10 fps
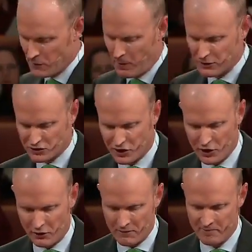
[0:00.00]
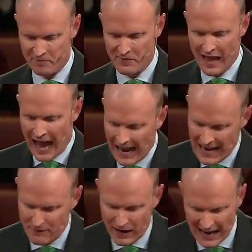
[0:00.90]
persecuted. I
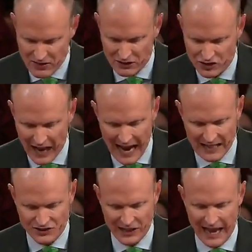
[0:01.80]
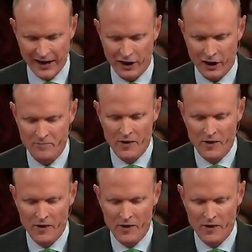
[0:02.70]
never had the slightest anger